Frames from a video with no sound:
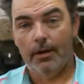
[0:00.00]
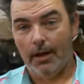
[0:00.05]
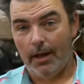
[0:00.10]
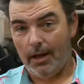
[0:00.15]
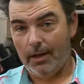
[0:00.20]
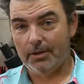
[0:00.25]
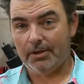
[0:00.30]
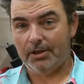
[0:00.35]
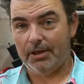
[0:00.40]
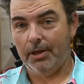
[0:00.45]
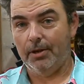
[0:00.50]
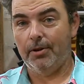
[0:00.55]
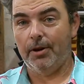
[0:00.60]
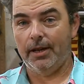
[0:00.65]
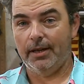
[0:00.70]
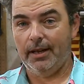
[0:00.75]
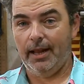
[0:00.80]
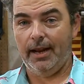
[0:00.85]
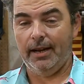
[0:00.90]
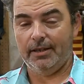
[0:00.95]
Also,
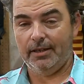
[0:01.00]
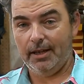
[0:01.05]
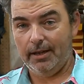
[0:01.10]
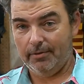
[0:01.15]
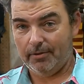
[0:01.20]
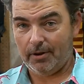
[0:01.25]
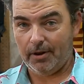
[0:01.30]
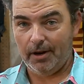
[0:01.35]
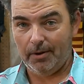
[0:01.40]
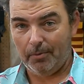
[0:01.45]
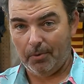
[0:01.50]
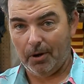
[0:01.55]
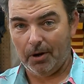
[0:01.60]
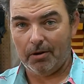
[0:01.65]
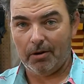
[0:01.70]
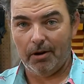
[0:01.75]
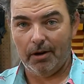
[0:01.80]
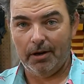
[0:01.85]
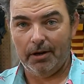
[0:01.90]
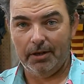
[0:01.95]
I'd like to give credit where
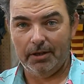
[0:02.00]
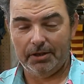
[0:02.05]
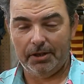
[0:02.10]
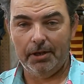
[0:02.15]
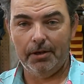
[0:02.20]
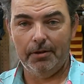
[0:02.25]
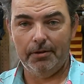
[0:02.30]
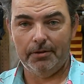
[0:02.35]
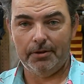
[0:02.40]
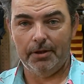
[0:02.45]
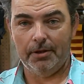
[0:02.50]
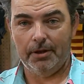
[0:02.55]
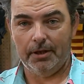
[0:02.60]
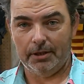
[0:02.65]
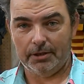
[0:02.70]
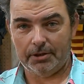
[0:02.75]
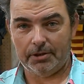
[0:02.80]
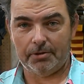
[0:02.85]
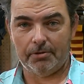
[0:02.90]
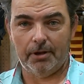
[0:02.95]
credit is due to an
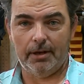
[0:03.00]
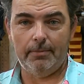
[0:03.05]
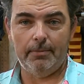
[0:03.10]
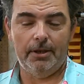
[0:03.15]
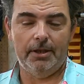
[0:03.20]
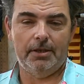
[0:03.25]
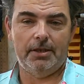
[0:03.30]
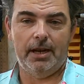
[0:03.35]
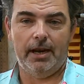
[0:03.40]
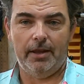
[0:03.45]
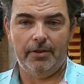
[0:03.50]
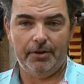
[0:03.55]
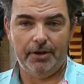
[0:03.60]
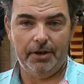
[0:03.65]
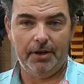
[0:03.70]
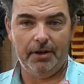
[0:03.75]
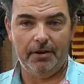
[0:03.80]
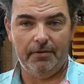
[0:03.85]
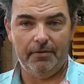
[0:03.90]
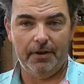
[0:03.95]
extremely
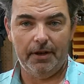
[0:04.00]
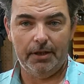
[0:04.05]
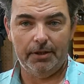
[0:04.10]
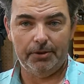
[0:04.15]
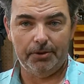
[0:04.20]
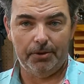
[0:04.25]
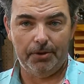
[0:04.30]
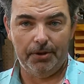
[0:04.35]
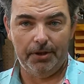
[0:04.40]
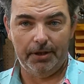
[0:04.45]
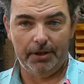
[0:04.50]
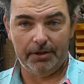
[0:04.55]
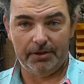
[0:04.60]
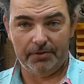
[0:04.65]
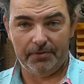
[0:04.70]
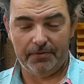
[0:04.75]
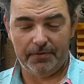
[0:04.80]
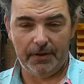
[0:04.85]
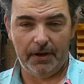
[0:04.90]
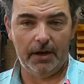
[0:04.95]
talented individual that is a
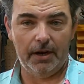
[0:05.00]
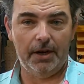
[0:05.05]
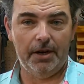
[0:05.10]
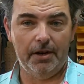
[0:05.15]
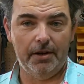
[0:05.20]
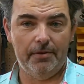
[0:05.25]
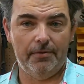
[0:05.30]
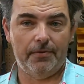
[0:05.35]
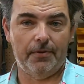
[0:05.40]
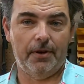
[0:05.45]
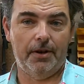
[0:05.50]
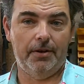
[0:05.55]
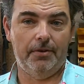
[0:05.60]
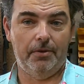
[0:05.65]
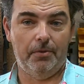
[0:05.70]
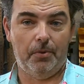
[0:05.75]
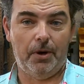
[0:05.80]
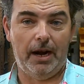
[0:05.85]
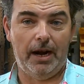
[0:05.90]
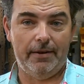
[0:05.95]
very good friend of
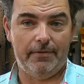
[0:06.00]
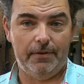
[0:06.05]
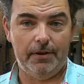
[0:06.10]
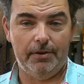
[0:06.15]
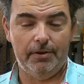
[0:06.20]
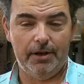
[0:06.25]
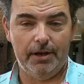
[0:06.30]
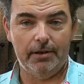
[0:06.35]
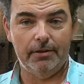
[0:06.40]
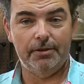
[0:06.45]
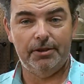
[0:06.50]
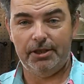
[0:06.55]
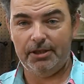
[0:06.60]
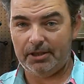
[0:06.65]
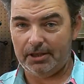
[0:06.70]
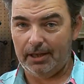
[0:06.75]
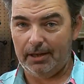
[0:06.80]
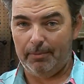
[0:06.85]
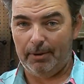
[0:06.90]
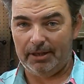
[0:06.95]
the wife unit. She
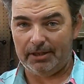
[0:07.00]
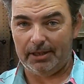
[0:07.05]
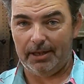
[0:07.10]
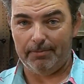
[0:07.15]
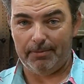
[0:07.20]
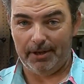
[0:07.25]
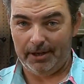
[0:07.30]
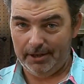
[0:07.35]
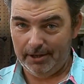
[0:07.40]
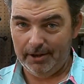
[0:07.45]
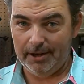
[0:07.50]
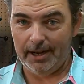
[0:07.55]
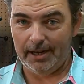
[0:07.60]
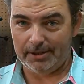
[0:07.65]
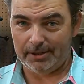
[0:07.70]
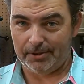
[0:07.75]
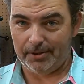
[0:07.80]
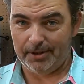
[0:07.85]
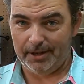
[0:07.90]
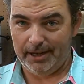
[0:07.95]
sent me something. You
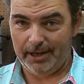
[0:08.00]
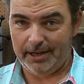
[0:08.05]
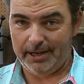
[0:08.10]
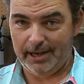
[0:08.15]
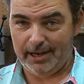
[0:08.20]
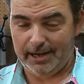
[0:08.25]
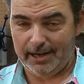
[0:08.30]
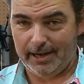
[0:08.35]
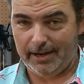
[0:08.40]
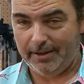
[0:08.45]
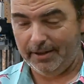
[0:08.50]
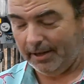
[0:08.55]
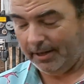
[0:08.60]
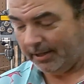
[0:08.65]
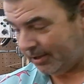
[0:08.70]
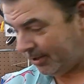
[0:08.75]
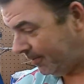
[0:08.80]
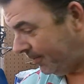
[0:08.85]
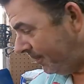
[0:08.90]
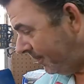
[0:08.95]
guys are going to get a kick out of
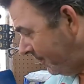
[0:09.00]
this.